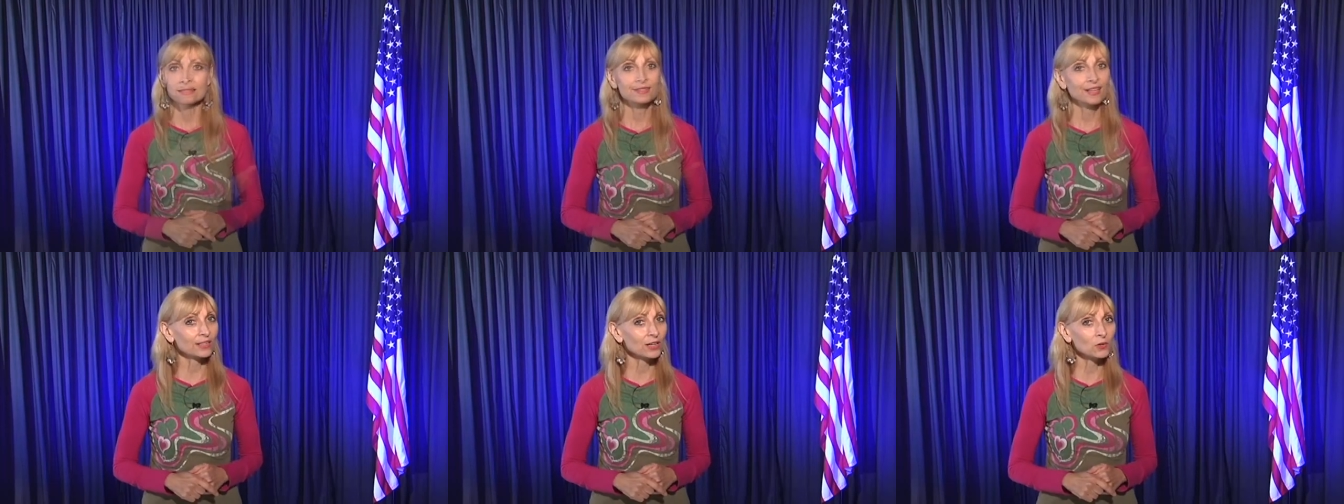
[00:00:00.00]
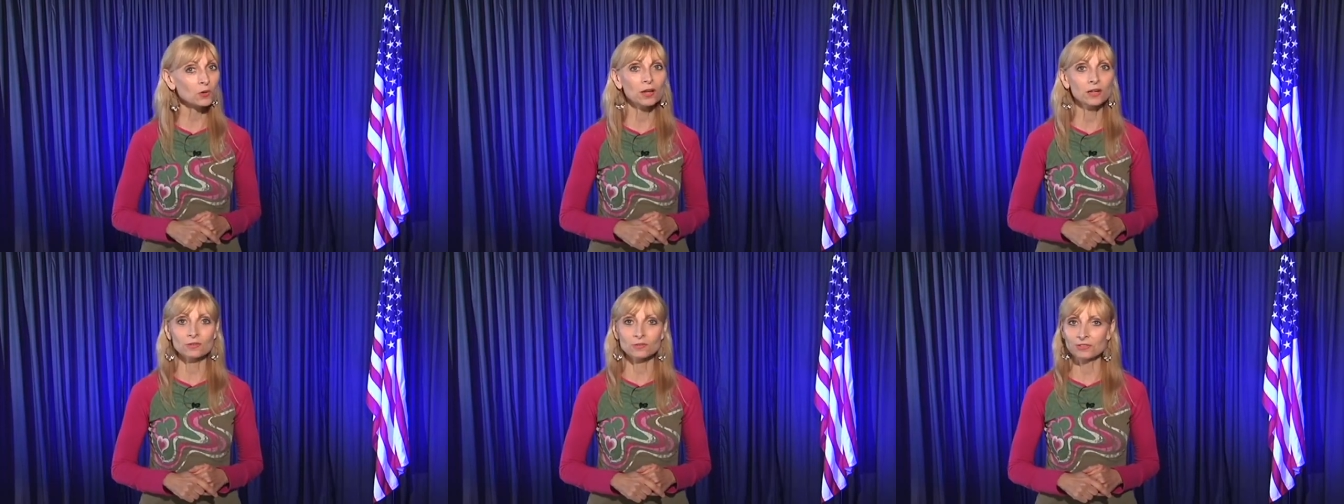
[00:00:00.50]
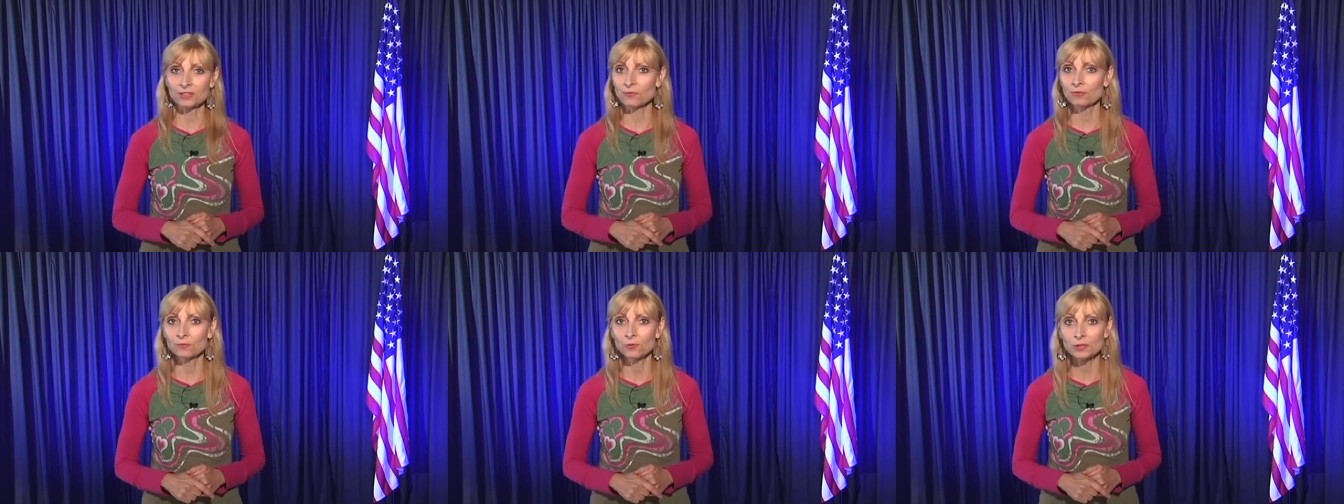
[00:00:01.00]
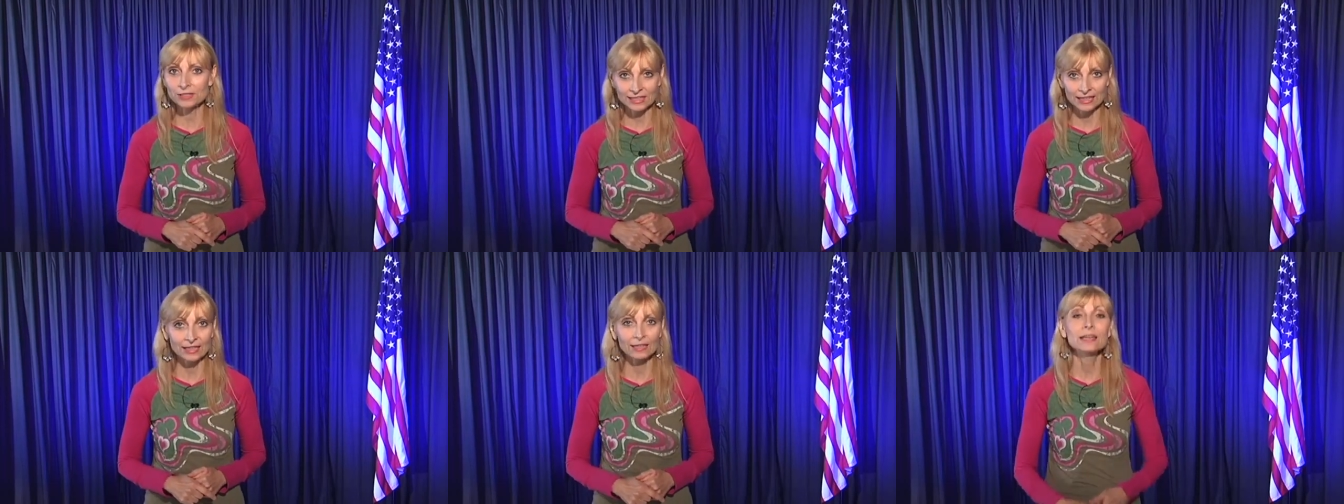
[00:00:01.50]
Second Chronicles
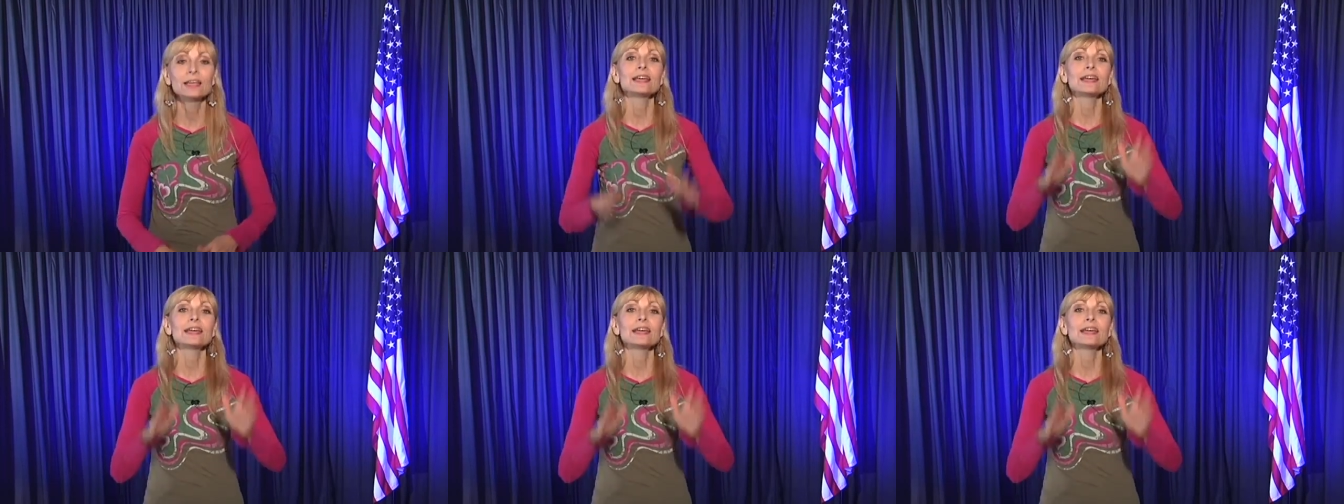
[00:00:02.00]
7:14,